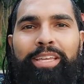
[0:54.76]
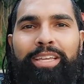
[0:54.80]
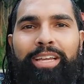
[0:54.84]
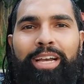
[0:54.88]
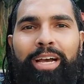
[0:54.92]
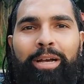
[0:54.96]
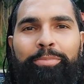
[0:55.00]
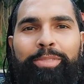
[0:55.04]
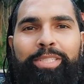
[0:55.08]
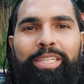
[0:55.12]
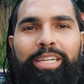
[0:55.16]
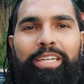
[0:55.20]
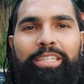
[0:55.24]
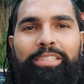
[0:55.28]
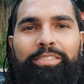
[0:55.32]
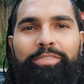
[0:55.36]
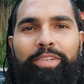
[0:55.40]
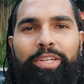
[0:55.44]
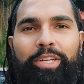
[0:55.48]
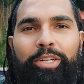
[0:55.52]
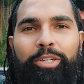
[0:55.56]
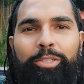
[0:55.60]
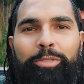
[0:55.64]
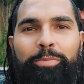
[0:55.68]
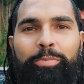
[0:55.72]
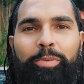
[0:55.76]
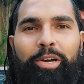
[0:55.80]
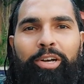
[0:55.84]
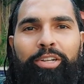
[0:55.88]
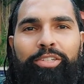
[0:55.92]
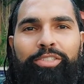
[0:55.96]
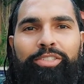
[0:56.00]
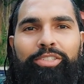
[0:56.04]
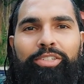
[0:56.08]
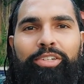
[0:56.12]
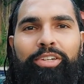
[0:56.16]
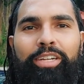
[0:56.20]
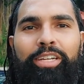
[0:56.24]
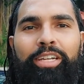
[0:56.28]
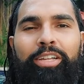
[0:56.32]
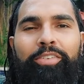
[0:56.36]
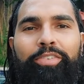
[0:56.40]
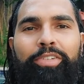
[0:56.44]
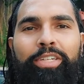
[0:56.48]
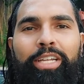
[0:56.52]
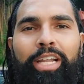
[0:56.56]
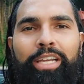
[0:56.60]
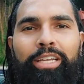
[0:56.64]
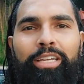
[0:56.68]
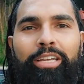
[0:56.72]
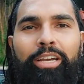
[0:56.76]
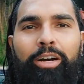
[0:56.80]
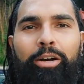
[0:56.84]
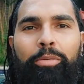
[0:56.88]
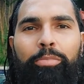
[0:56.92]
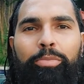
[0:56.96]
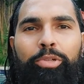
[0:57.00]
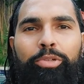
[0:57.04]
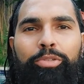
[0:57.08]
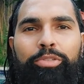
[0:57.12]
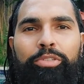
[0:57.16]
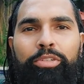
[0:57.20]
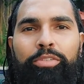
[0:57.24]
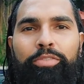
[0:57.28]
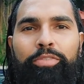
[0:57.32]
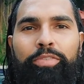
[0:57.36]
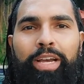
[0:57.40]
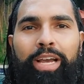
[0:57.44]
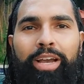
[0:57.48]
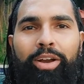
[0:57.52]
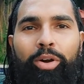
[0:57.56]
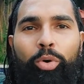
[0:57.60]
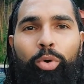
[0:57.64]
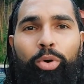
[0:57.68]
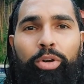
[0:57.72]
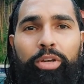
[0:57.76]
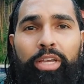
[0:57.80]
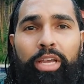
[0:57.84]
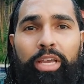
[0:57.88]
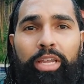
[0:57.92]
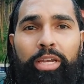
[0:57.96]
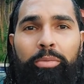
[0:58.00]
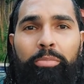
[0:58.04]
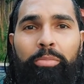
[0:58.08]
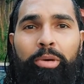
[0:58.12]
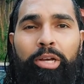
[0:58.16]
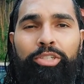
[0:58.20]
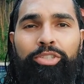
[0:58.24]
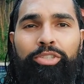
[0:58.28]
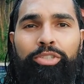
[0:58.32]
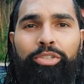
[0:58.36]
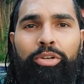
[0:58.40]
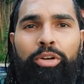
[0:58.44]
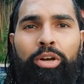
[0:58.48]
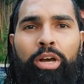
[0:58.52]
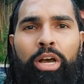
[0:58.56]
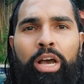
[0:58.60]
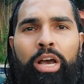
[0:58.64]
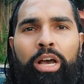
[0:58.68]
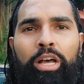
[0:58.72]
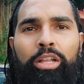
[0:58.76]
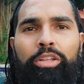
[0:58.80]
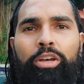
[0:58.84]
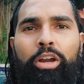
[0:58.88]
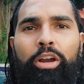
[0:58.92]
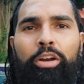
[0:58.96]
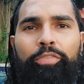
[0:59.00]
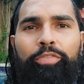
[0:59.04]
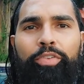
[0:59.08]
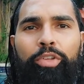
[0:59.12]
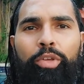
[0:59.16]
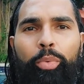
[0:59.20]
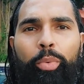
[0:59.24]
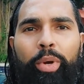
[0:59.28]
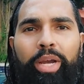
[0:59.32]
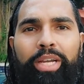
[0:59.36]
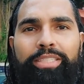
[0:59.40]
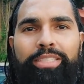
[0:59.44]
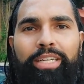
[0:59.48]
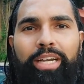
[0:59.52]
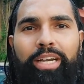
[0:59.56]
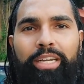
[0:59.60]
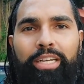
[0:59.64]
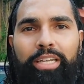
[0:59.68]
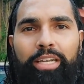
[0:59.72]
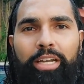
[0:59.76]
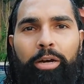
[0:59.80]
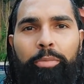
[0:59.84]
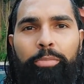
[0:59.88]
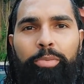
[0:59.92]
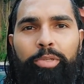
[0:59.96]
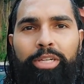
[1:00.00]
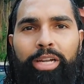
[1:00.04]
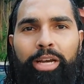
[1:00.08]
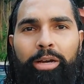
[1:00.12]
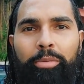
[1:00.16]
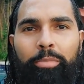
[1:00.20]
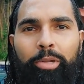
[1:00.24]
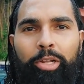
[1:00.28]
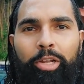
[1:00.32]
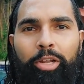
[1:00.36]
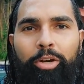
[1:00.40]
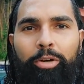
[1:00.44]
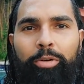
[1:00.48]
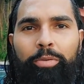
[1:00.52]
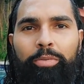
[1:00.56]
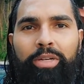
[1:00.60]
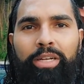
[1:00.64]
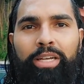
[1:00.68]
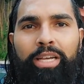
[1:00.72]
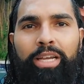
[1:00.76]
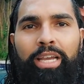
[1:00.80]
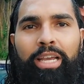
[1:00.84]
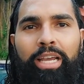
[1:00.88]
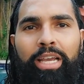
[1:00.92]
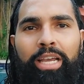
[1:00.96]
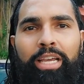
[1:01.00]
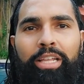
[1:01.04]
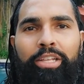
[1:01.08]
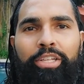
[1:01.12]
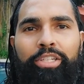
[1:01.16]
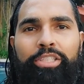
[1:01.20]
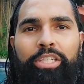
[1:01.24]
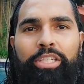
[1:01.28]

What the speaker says: I'm today's video sponsor, and if you'd like help losing fat or gaining muscle, there are a few ways I can help you down below. Either